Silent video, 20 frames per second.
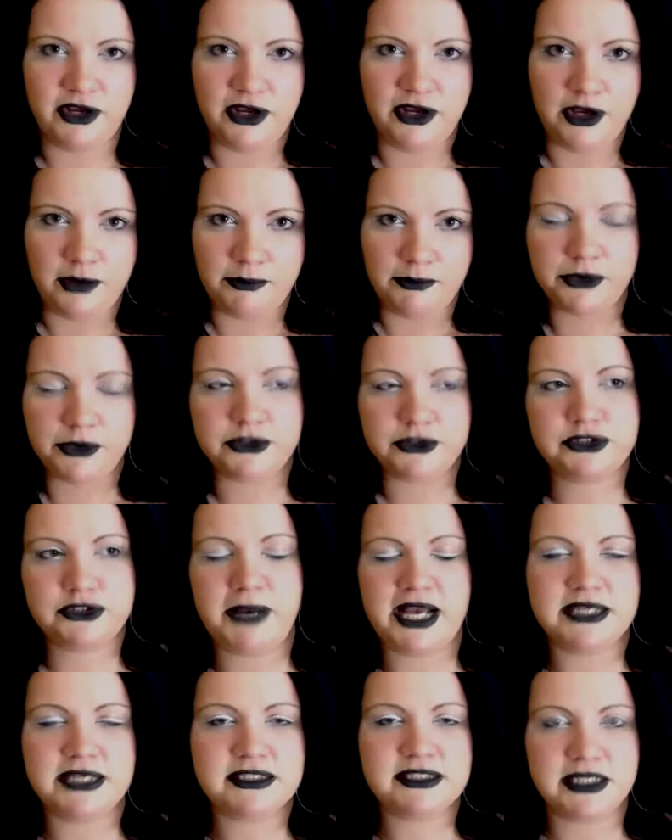push
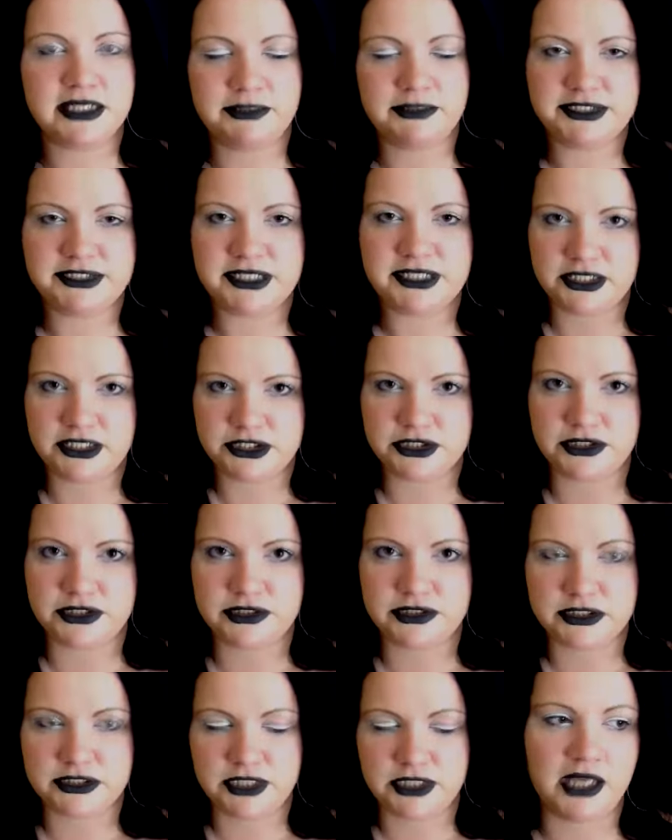past the
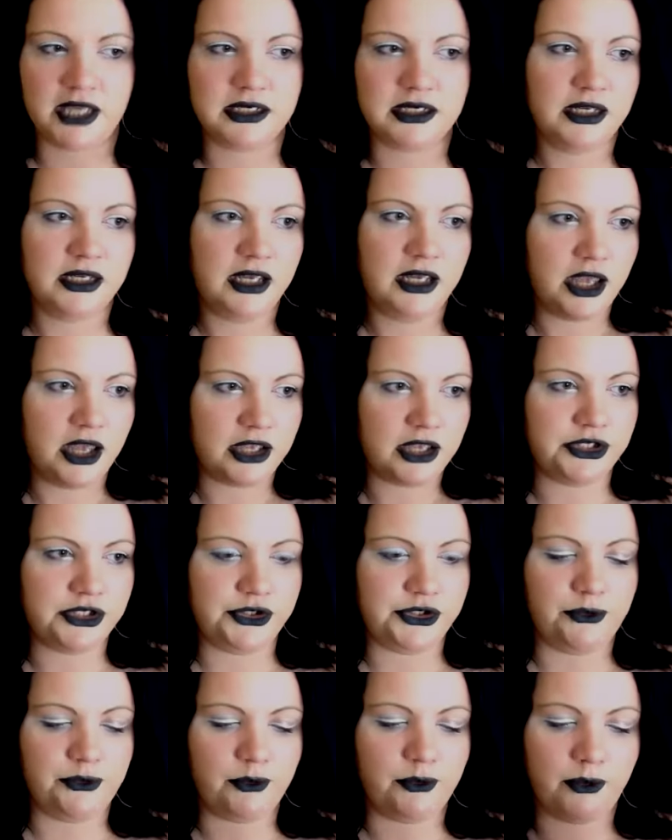limitations that
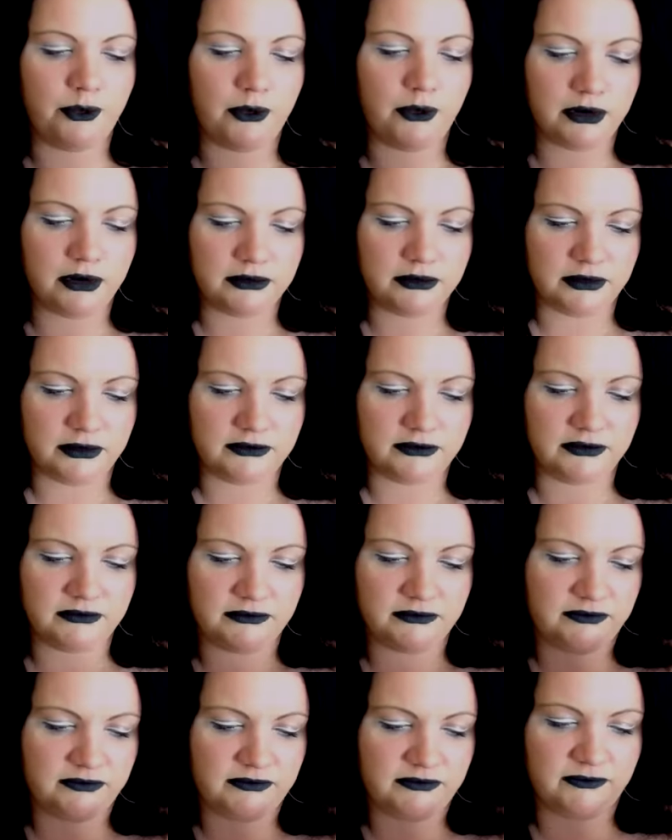you
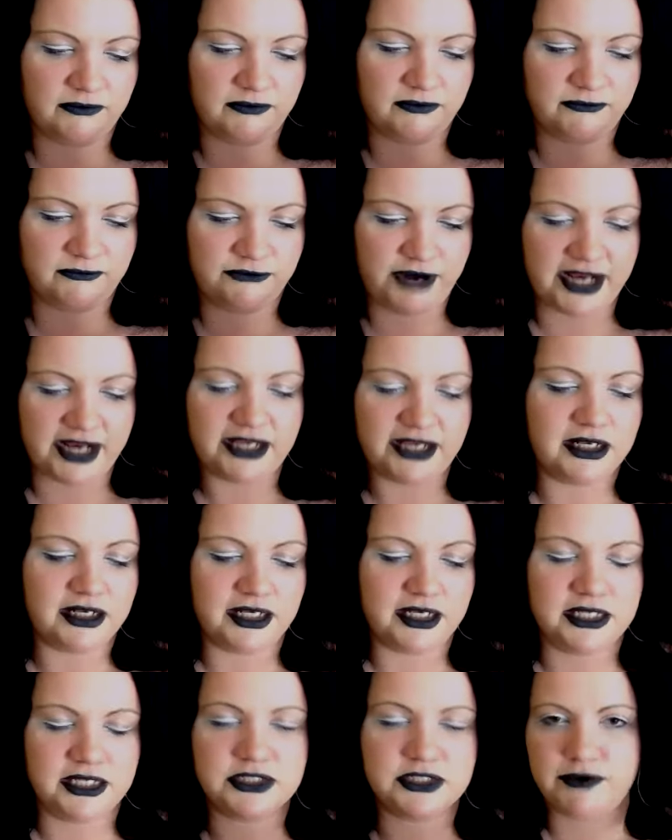
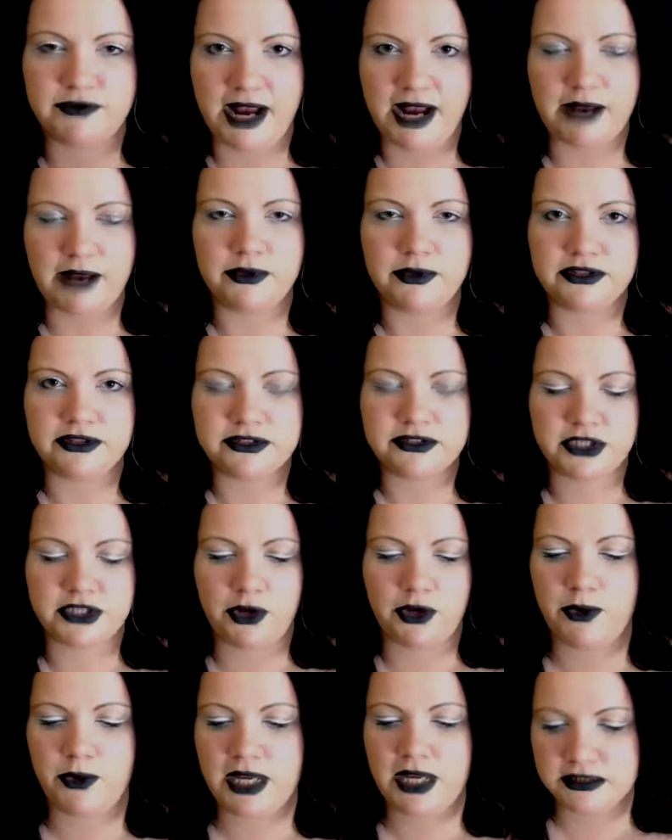regularly interact with.
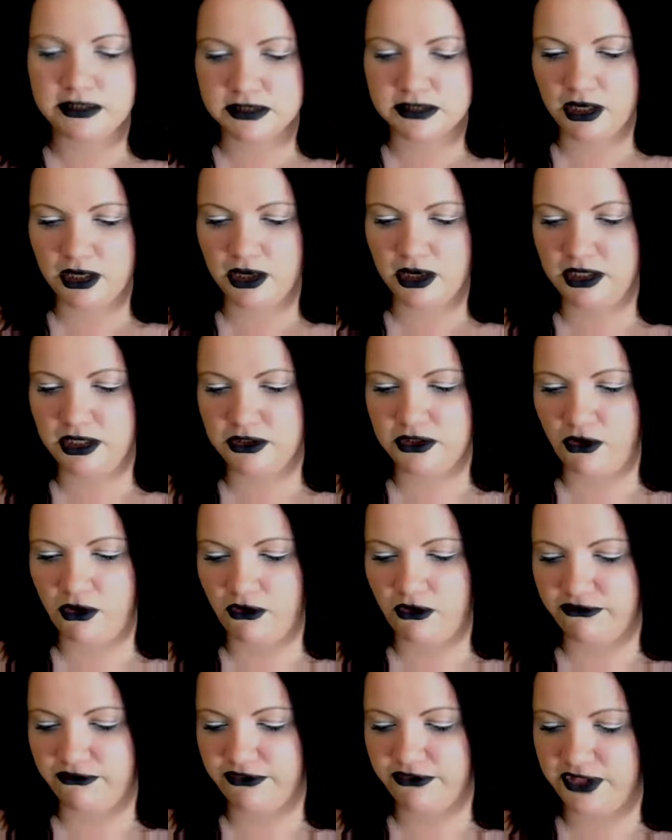So it's kind
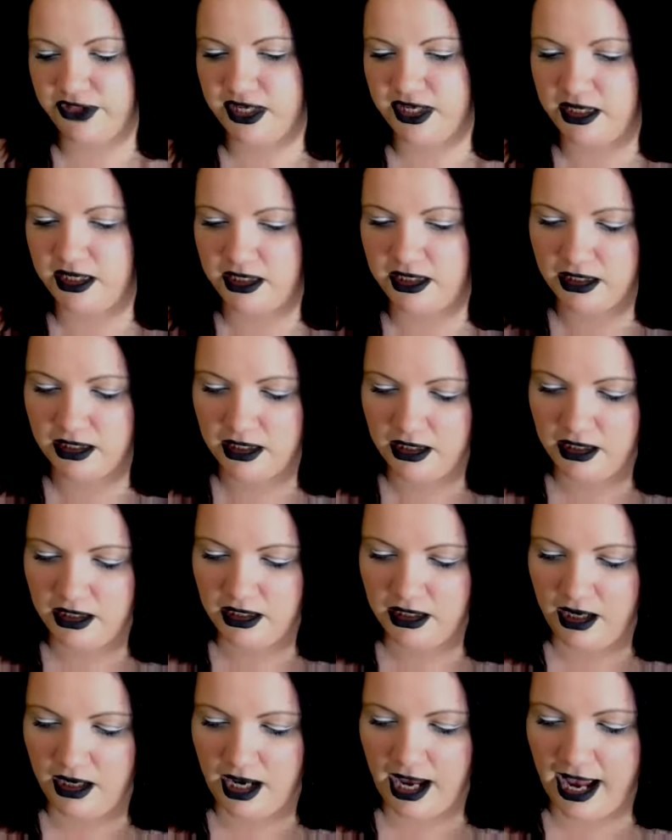of the
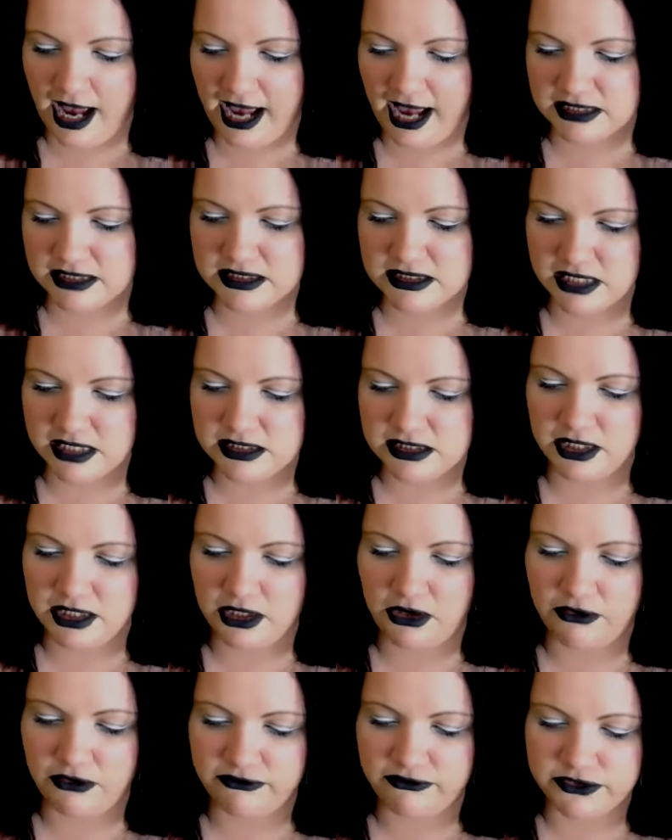
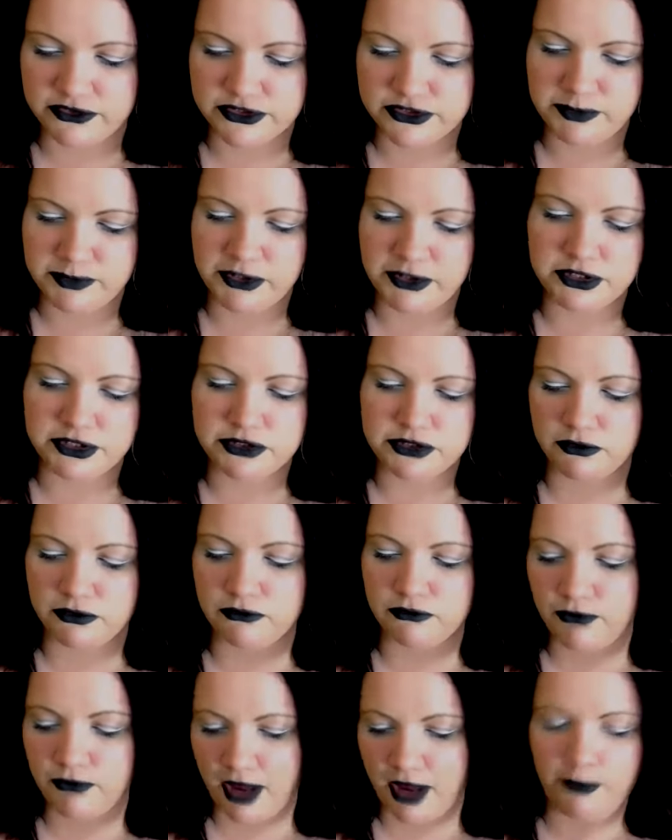accessing of the spiritual
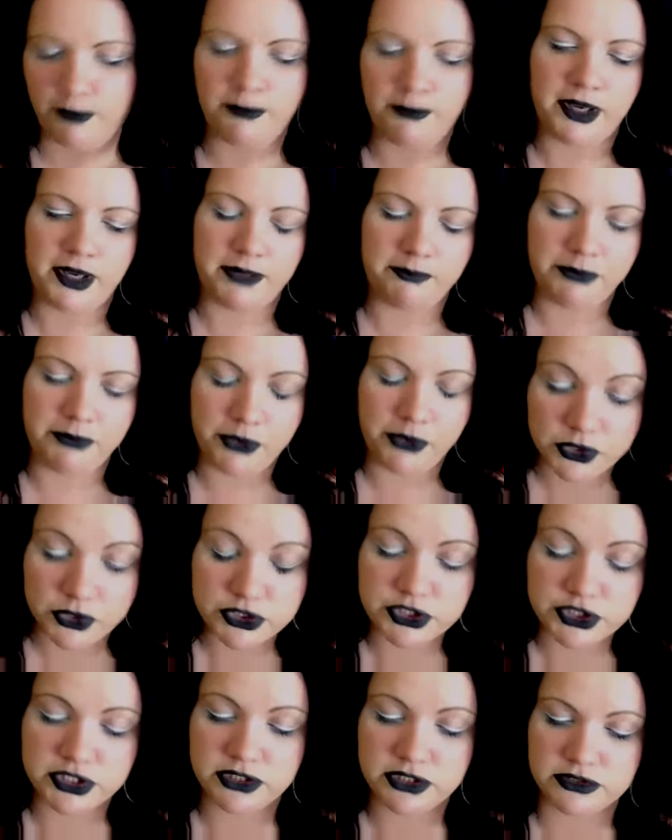realm by
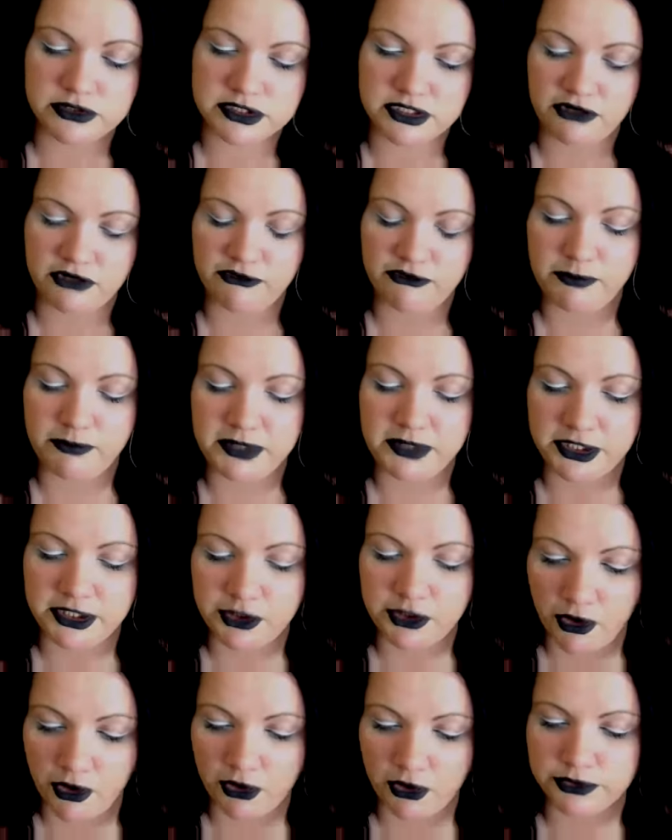pushing yourself
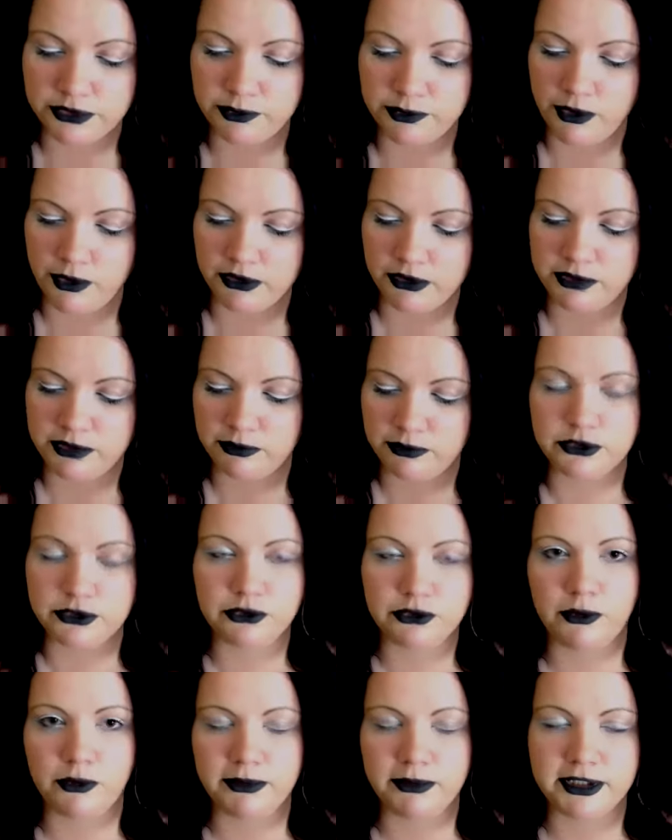beyond what you would
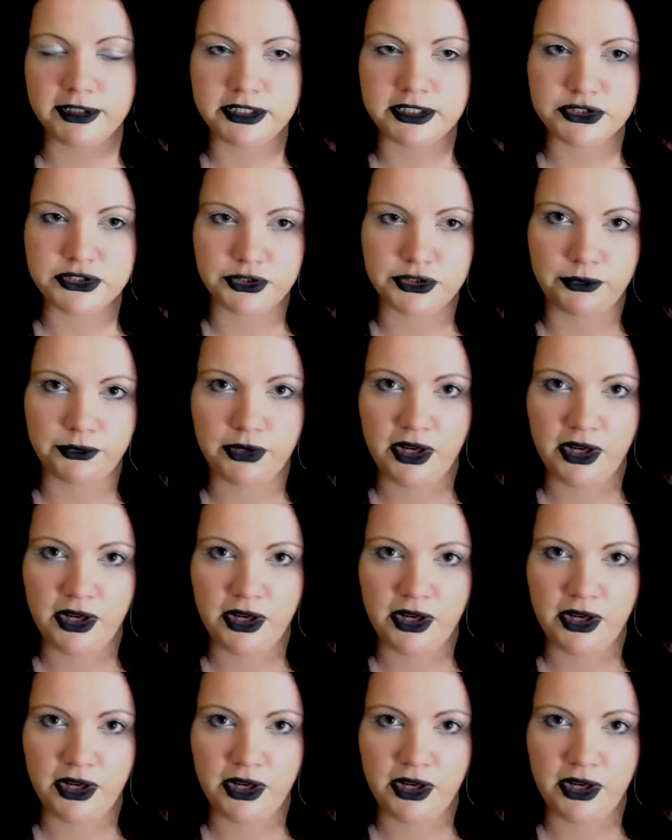normally do.